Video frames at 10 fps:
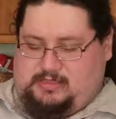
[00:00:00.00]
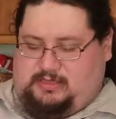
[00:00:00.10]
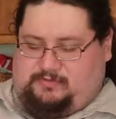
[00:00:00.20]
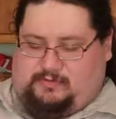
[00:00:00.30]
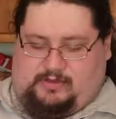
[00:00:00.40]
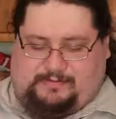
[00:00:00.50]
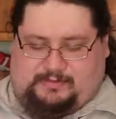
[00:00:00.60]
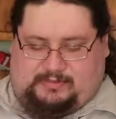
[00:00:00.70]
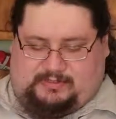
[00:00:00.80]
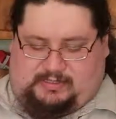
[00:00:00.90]
This will
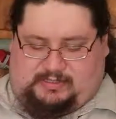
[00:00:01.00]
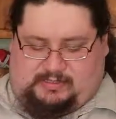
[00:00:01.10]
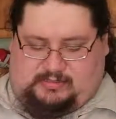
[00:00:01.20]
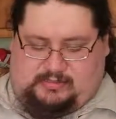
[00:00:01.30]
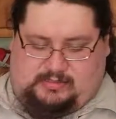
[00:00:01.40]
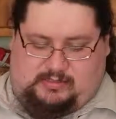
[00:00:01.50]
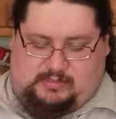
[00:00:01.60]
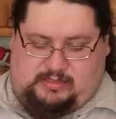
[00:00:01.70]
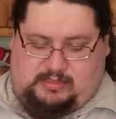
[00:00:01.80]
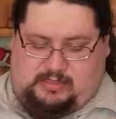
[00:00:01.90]
open. It's the
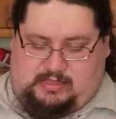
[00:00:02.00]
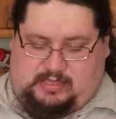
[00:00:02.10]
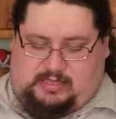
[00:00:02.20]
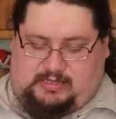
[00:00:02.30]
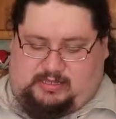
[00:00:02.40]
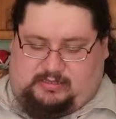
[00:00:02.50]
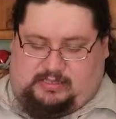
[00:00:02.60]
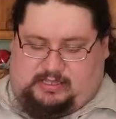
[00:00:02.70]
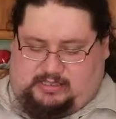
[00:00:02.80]
handheld